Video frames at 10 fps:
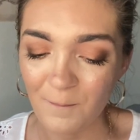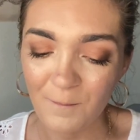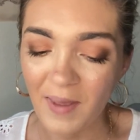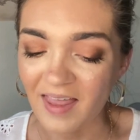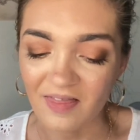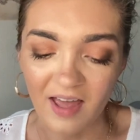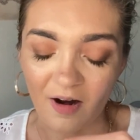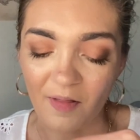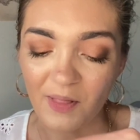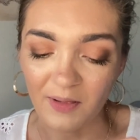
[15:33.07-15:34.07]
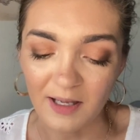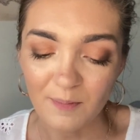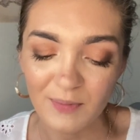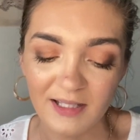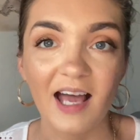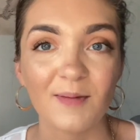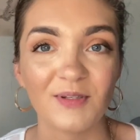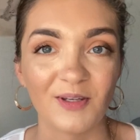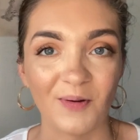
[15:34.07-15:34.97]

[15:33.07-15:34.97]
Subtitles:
paint that on the lips. I'm so